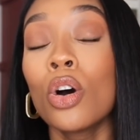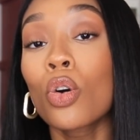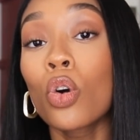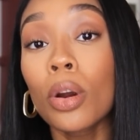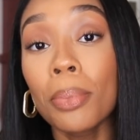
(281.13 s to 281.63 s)

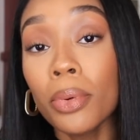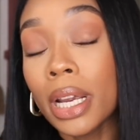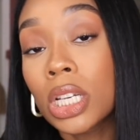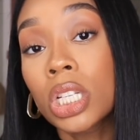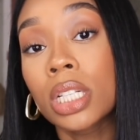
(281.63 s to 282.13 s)

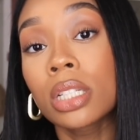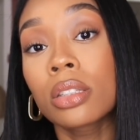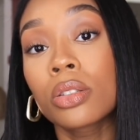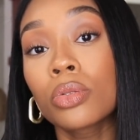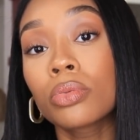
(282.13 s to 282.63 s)

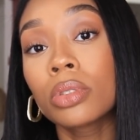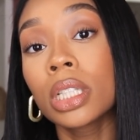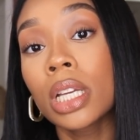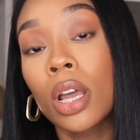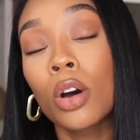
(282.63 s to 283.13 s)
corporations to
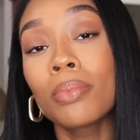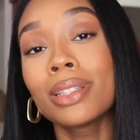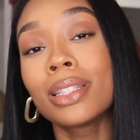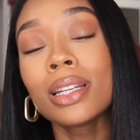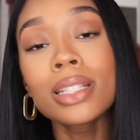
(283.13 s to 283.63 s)
really
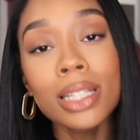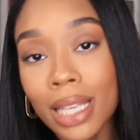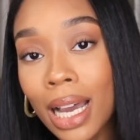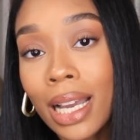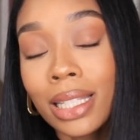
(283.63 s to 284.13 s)
help
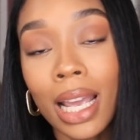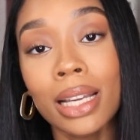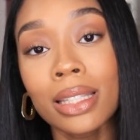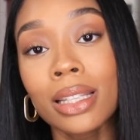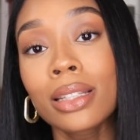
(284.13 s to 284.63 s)
digitize
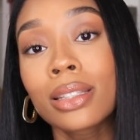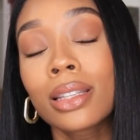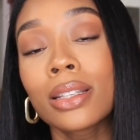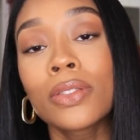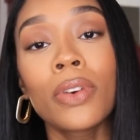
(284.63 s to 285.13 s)
access to
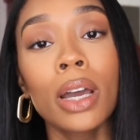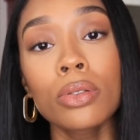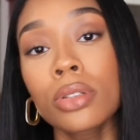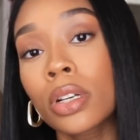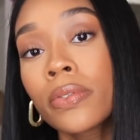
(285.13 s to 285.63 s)
these vital
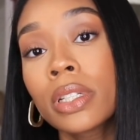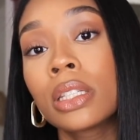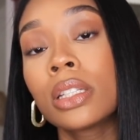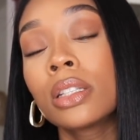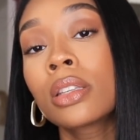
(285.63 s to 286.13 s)

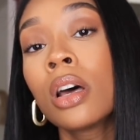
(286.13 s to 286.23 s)
services